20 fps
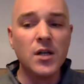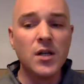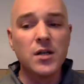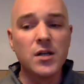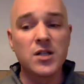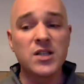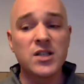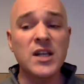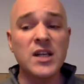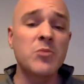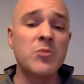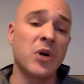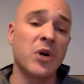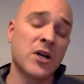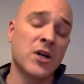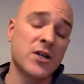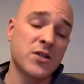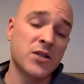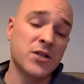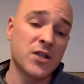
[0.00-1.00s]
The second
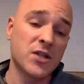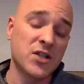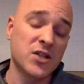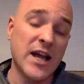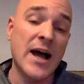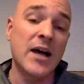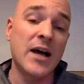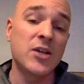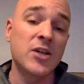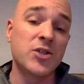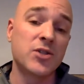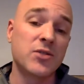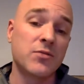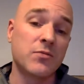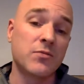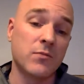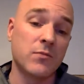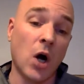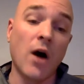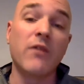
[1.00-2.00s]
part is a
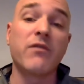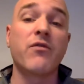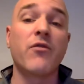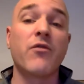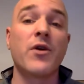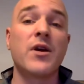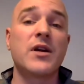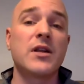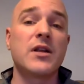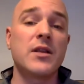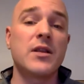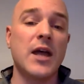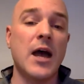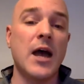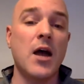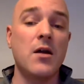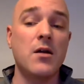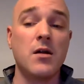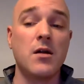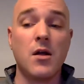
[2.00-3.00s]
SaaS offering
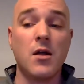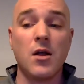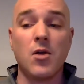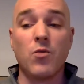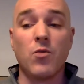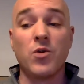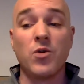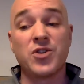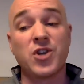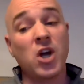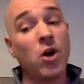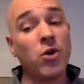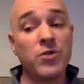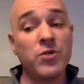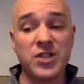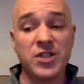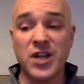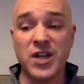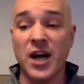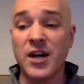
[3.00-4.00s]
that was
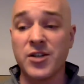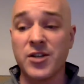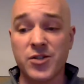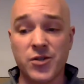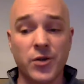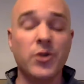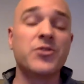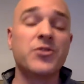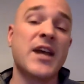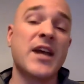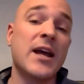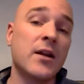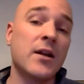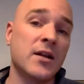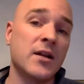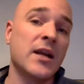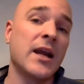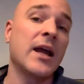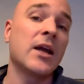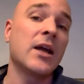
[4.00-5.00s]
co-designed, so it goes hand
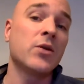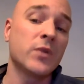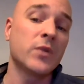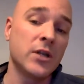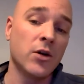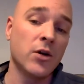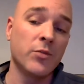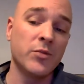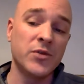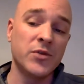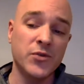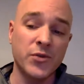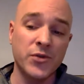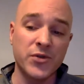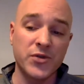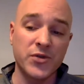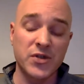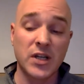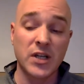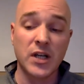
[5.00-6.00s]
in hand with the open
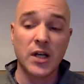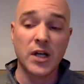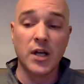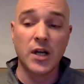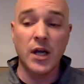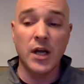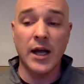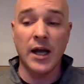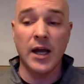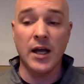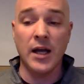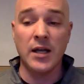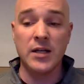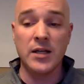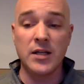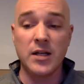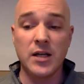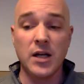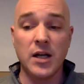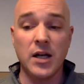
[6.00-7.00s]
source.
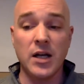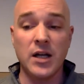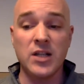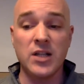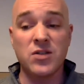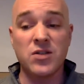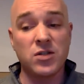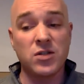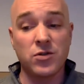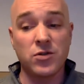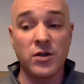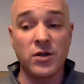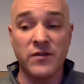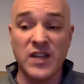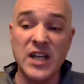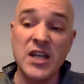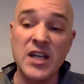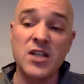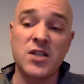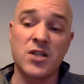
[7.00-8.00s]
And it's sort of
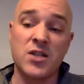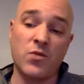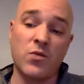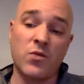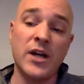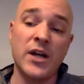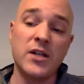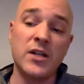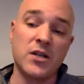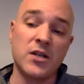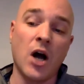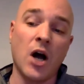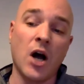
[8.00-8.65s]
the easiest way to